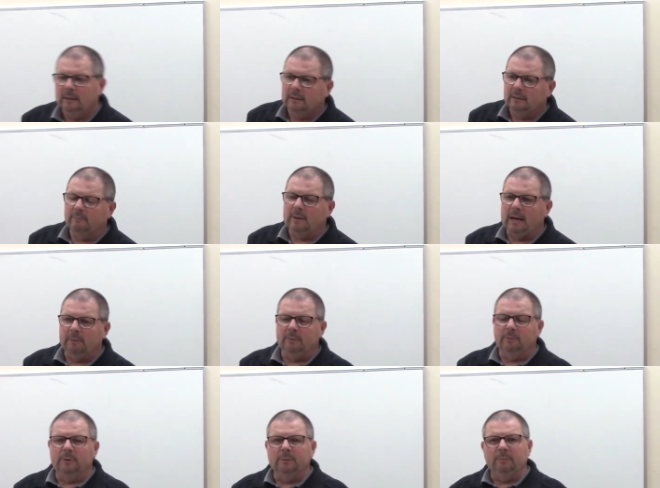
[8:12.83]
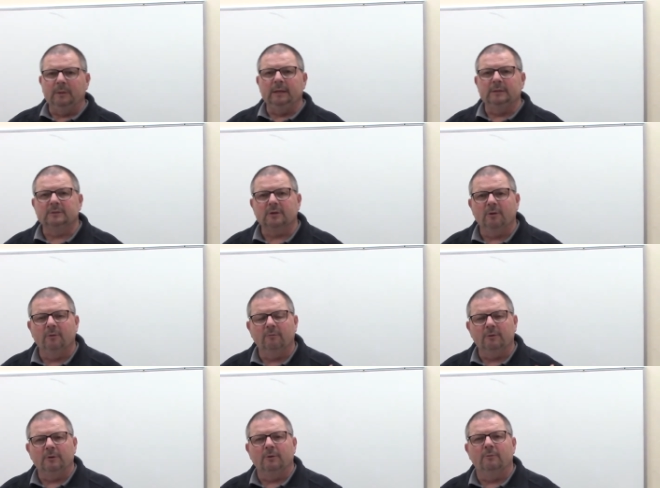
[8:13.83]
The Bible repeats
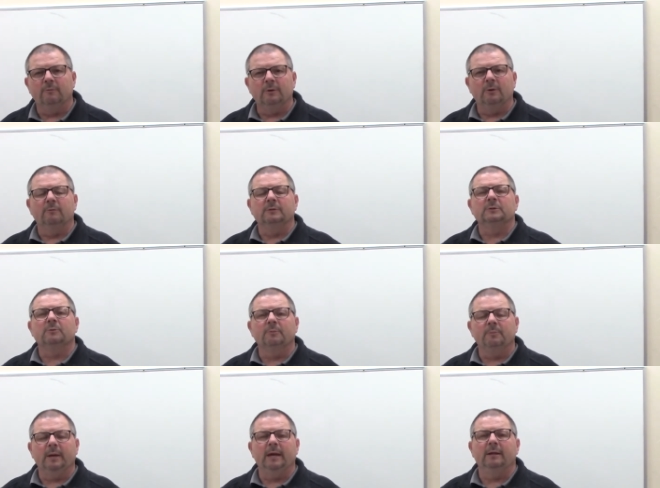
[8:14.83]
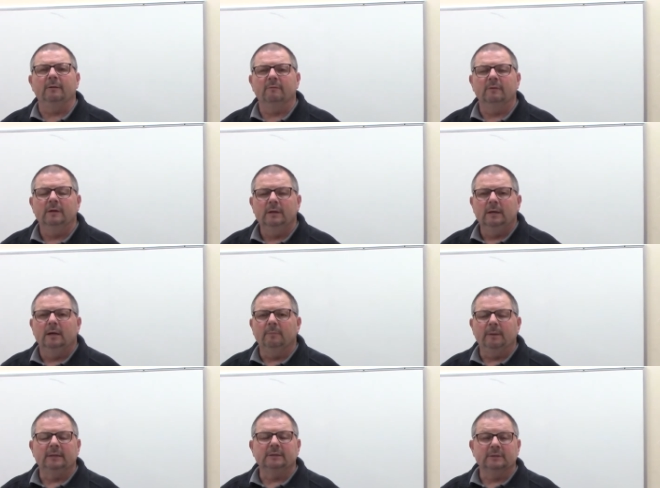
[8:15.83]
over and over and over, it's repetitive
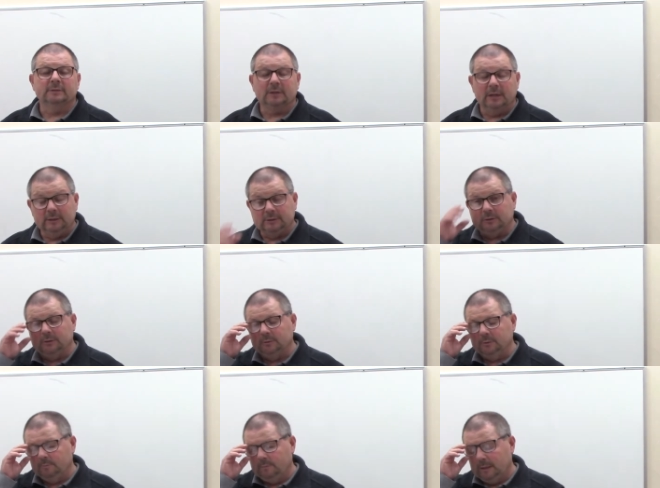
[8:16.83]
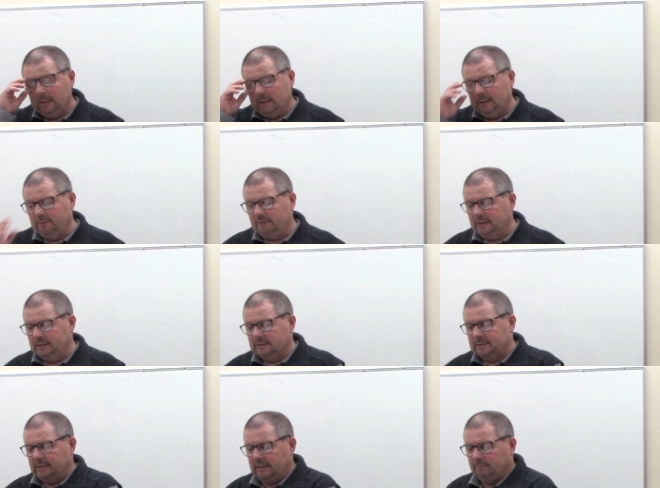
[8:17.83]
about this issue of
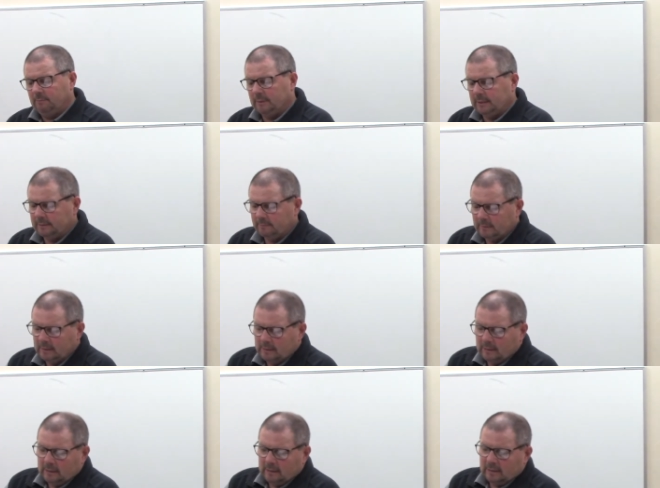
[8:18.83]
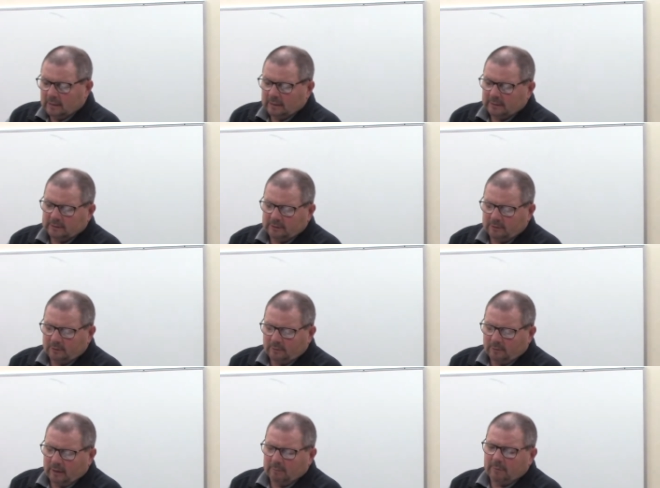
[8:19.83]
contentment. Uh, you know,
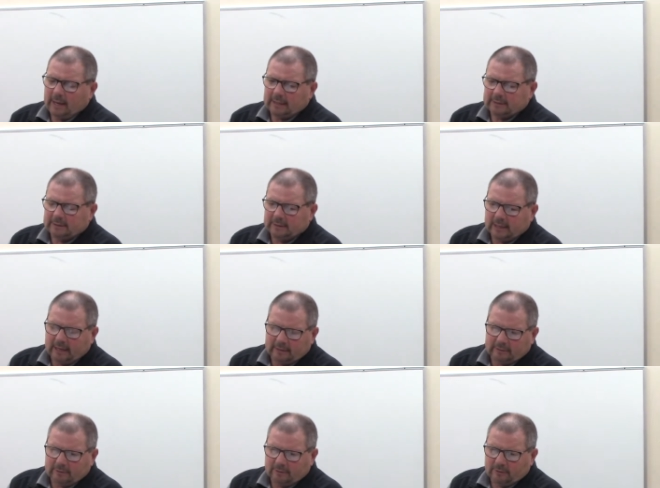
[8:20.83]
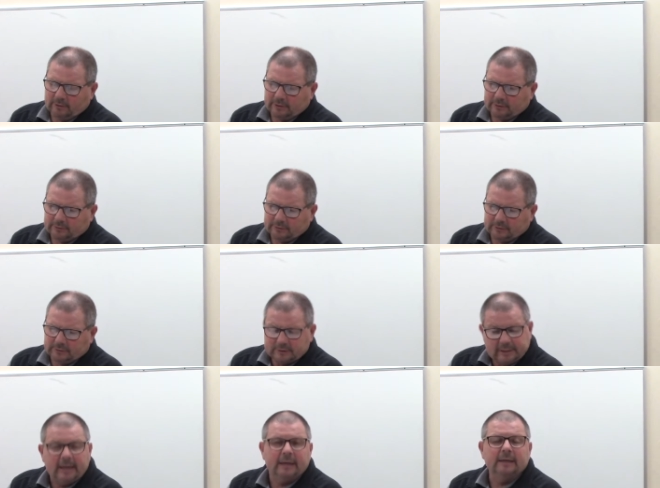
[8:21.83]
and back to that earlier
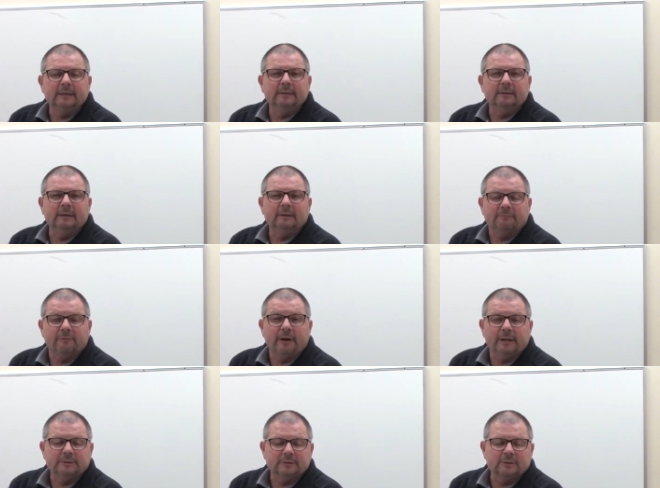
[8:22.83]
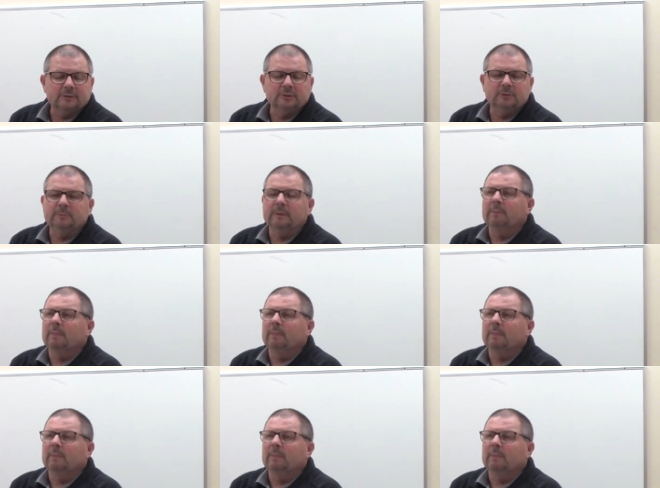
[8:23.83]
stay, uh, phrase, excuse me,